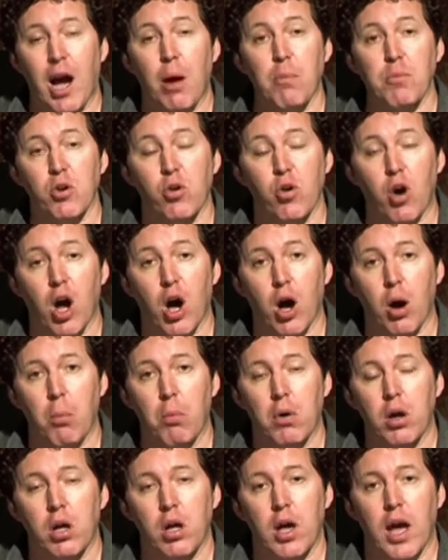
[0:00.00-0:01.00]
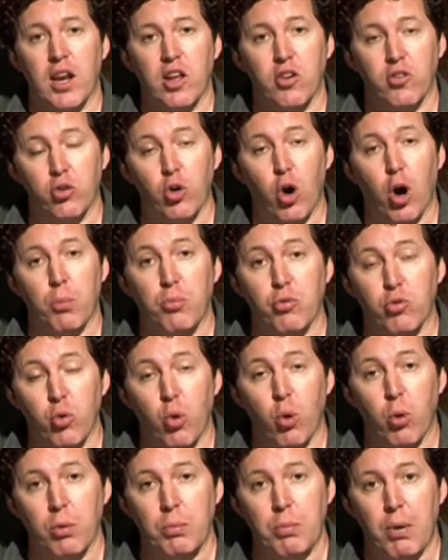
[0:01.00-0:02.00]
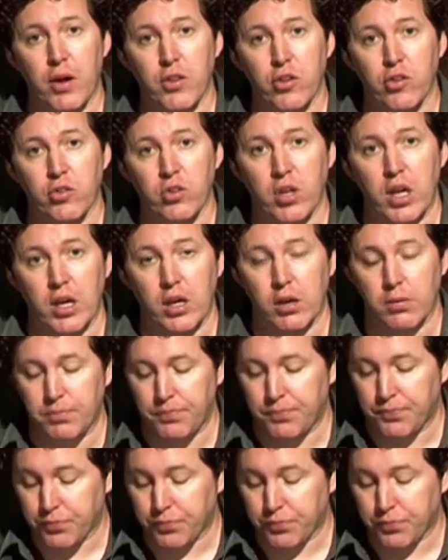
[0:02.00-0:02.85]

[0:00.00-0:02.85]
up your arm and is not absorbed by the stick.